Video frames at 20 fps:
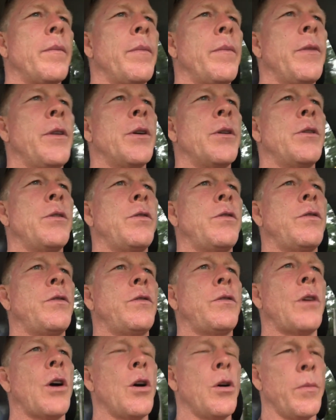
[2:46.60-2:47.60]
There's
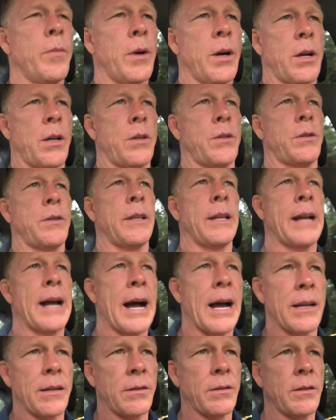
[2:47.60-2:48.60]
so much that
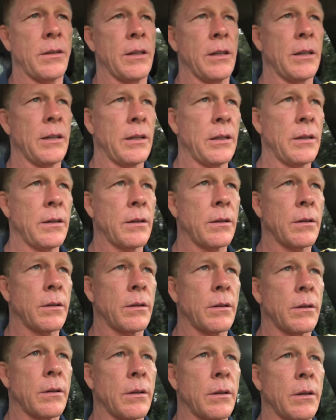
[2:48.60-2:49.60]
I see
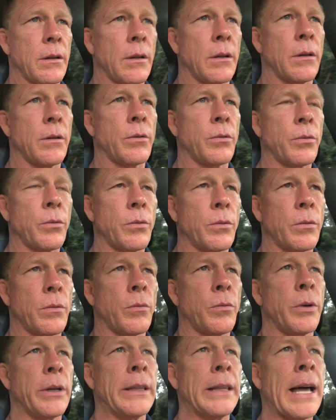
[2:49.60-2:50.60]

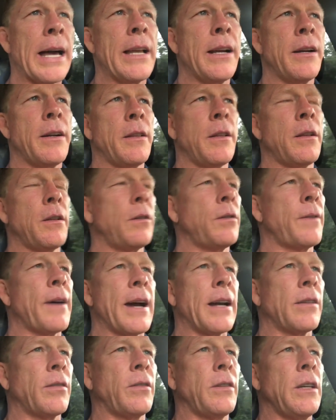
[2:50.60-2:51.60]
related to this
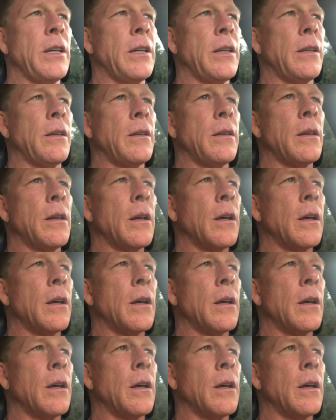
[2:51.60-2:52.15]
vaccine